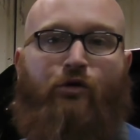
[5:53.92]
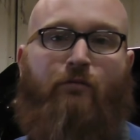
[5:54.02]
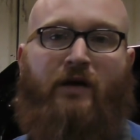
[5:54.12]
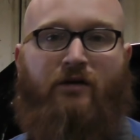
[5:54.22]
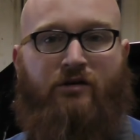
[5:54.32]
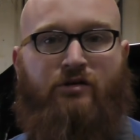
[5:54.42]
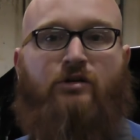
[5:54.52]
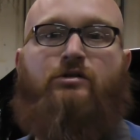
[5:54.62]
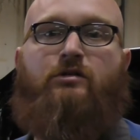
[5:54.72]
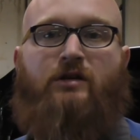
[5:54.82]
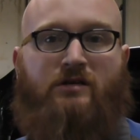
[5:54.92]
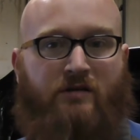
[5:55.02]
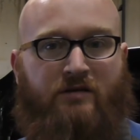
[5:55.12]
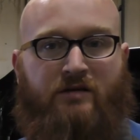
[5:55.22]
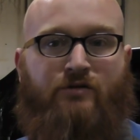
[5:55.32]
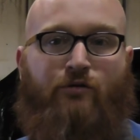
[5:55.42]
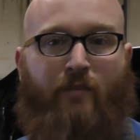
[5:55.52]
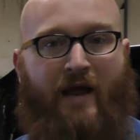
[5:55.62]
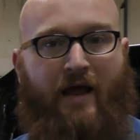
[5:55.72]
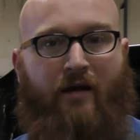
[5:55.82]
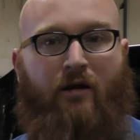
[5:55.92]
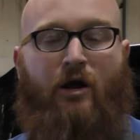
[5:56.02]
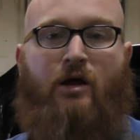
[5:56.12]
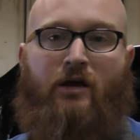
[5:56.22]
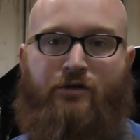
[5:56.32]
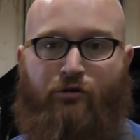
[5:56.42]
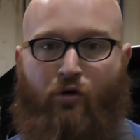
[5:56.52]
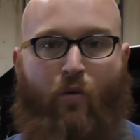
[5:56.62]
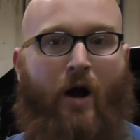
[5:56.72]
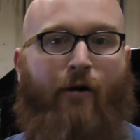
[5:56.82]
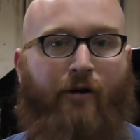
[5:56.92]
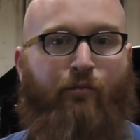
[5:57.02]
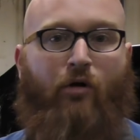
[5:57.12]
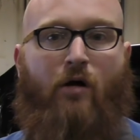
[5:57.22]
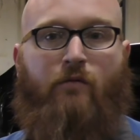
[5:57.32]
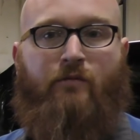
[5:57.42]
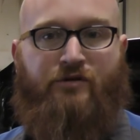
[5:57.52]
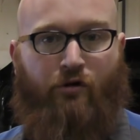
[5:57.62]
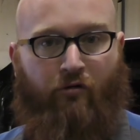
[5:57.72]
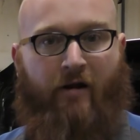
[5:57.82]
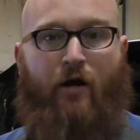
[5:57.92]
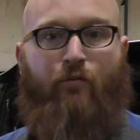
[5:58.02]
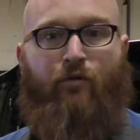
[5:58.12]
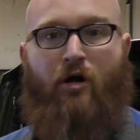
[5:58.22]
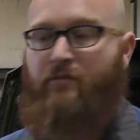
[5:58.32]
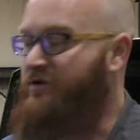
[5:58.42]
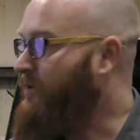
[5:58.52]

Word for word: can make a decision. Is this sensor bad? Is there a wiring problem? Is there a ground problem? Is